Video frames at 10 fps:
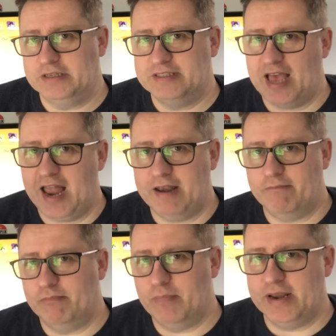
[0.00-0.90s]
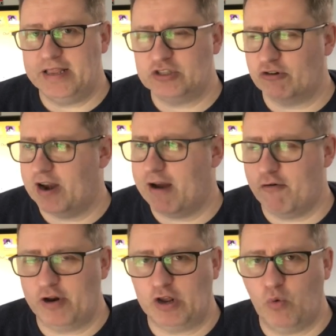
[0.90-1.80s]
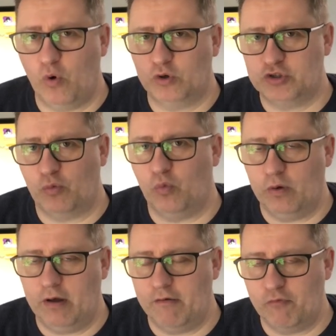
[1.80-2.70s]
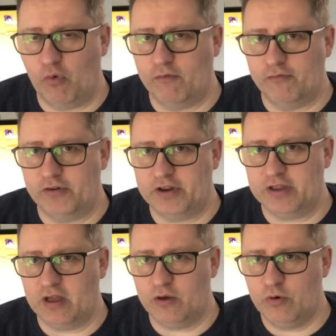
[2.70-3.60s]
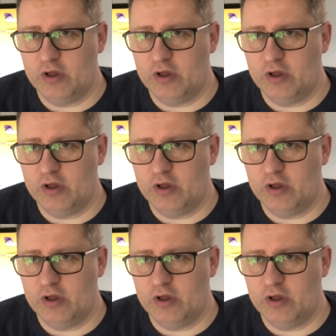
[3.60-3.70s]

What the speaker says: 10 minutes or an hour and a quarter of one video,